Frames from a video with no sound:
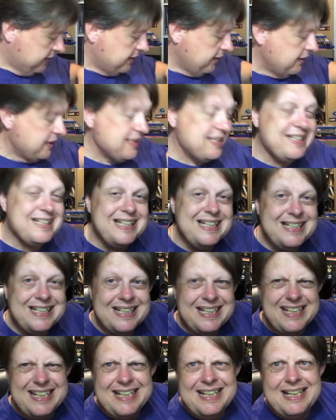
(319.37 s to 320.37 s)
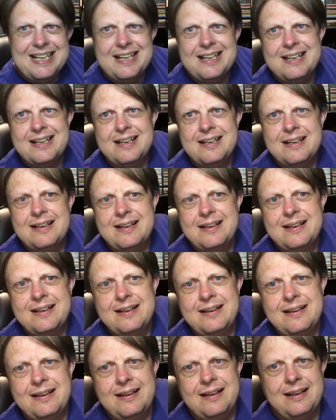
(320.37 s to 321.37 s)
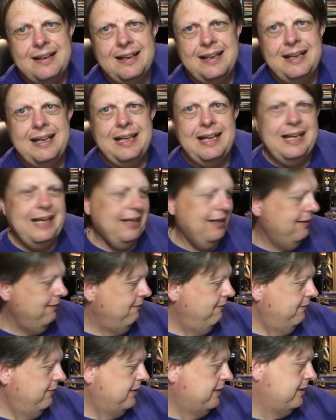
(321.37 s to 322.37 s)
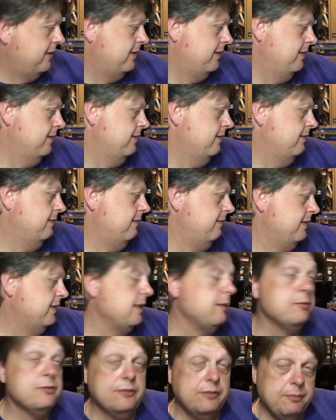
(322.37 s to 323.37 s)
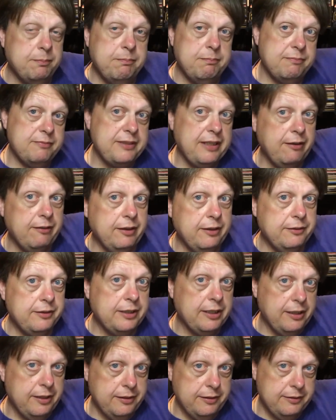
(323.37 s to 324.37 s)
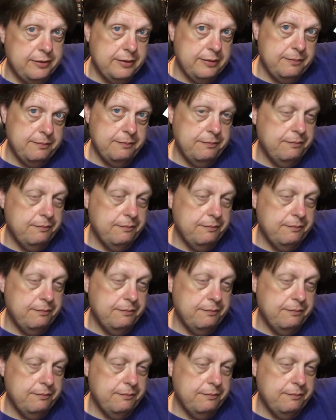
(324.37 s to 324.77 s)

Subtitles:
the signed CD, and this comes with a download code.